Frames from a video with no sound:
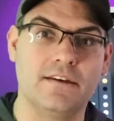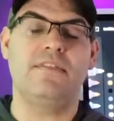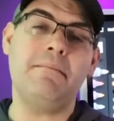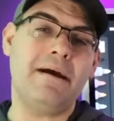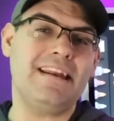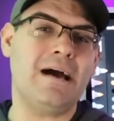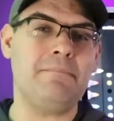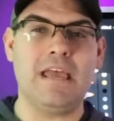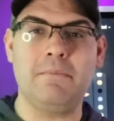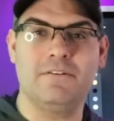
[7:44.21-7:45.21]
They might
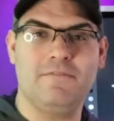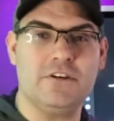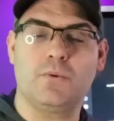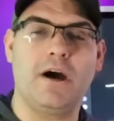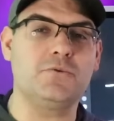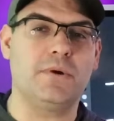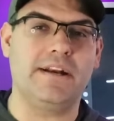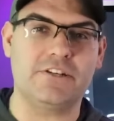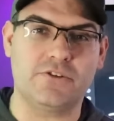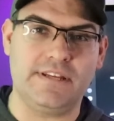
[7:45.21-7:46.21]
not be able to visualize what
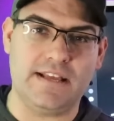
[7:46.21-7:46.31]
an extra